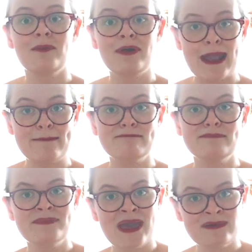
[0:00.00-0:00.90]
prem
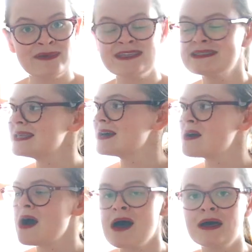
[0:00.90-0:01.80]
babies that
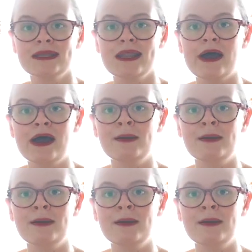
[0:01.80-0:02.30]
can't